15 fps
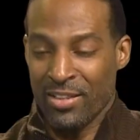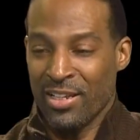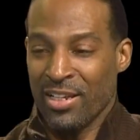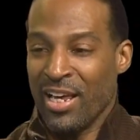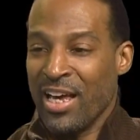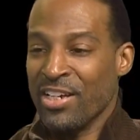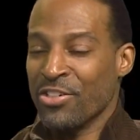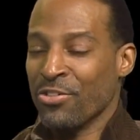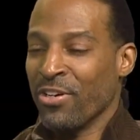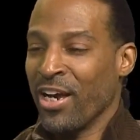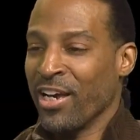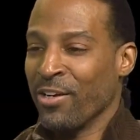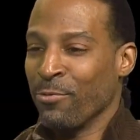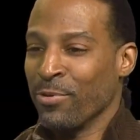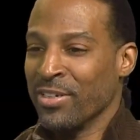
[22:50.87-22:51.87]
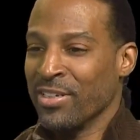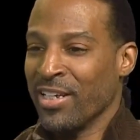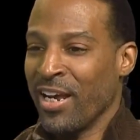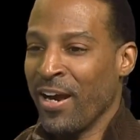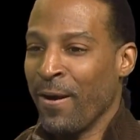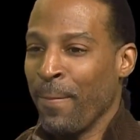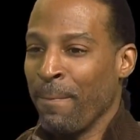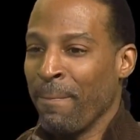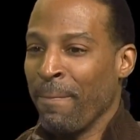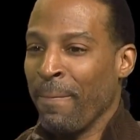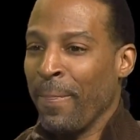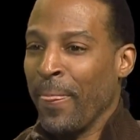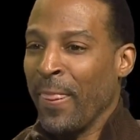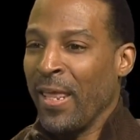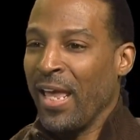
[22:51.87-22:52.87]
The Last Dragon, was there.
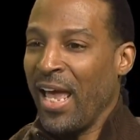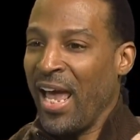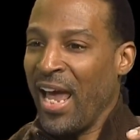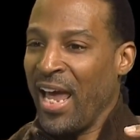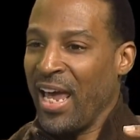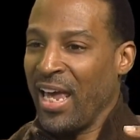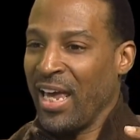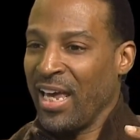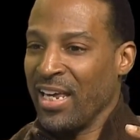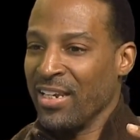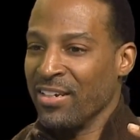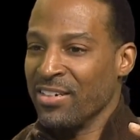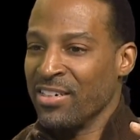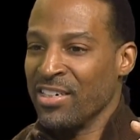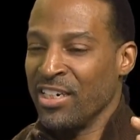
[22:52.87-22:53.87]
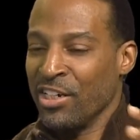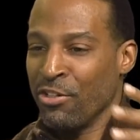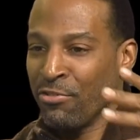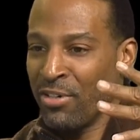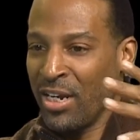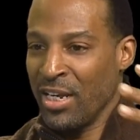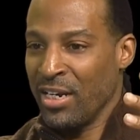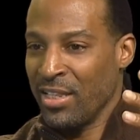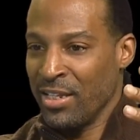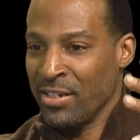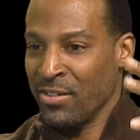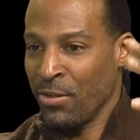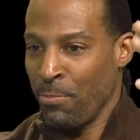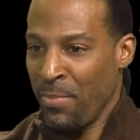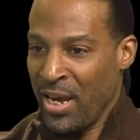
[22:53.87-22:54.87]
And she created
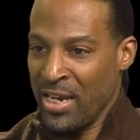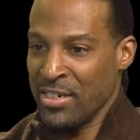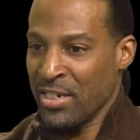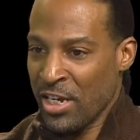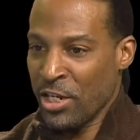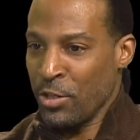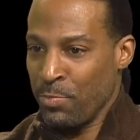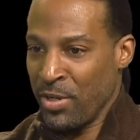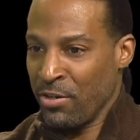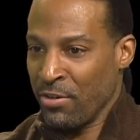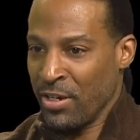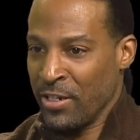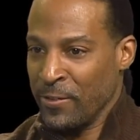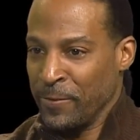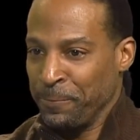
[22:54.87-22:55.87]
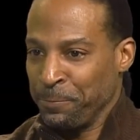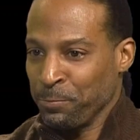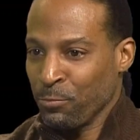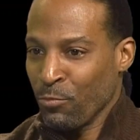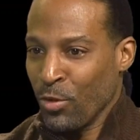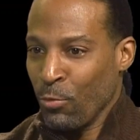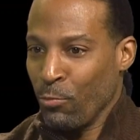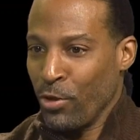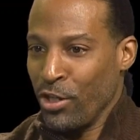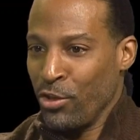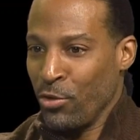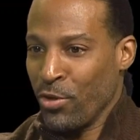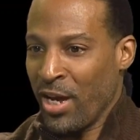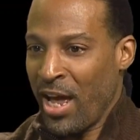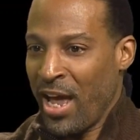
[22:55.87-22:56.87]
this amazing experience where
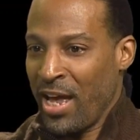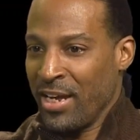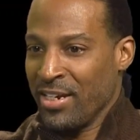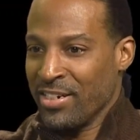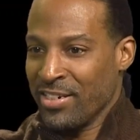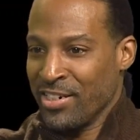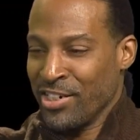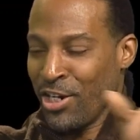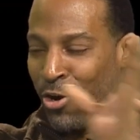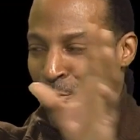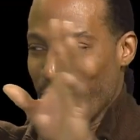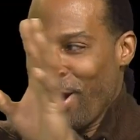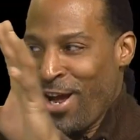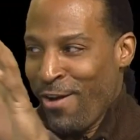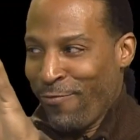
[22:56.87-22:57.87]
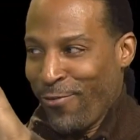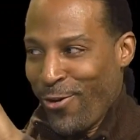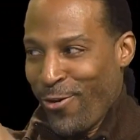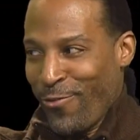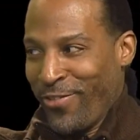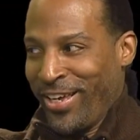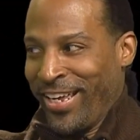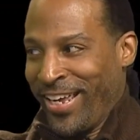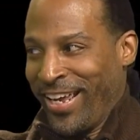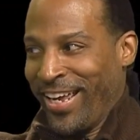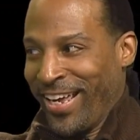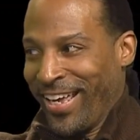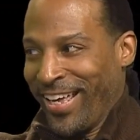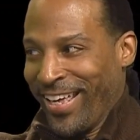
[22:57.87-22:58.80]
you got Sho'nuff over here.